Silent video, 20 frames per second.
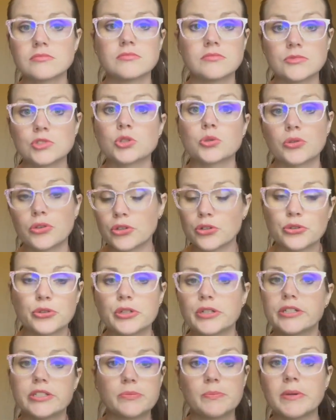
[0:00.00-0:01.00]
so are the
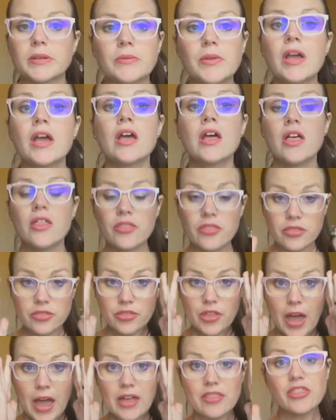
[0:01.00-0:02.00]
degrees, but
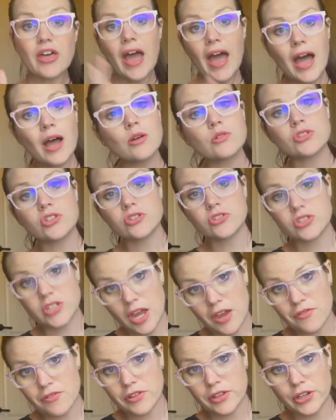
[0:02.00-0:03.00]
the houses
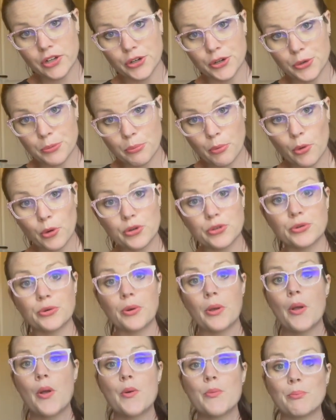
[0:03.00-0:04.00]
definitely are important,
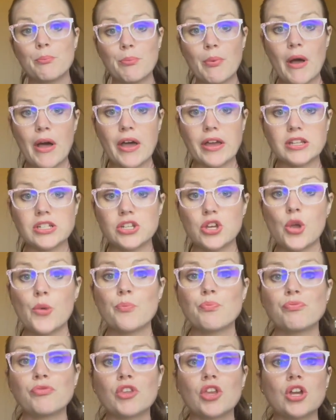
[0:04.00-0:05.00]
but
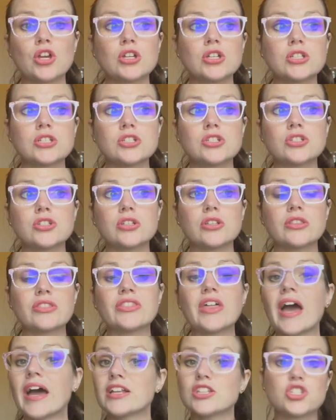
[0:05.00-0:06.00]

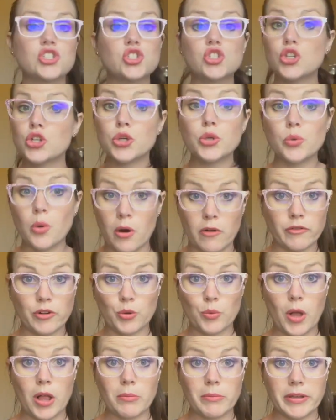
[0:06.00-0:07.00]
that's too
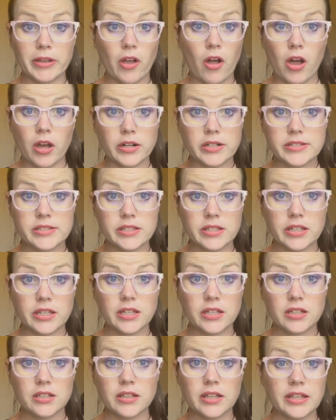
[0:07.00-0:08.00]
overwhelming, honestly.
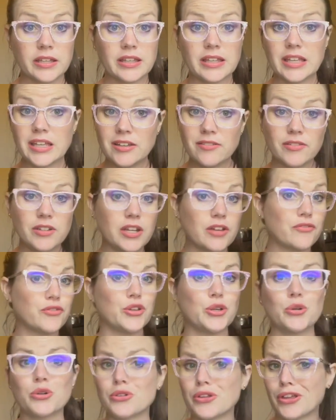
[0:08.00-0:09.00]
Like, even if
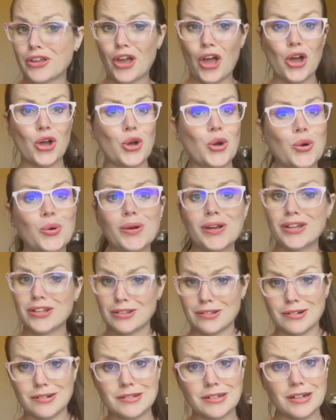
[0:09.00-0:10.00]
you're like a quick
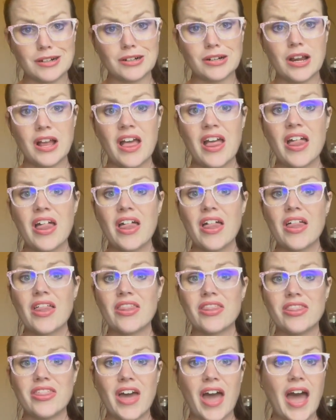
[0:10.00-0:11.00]
learner,
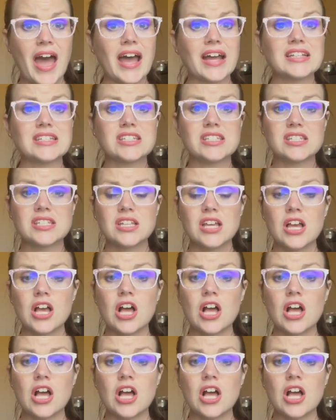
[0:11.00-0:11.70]
it's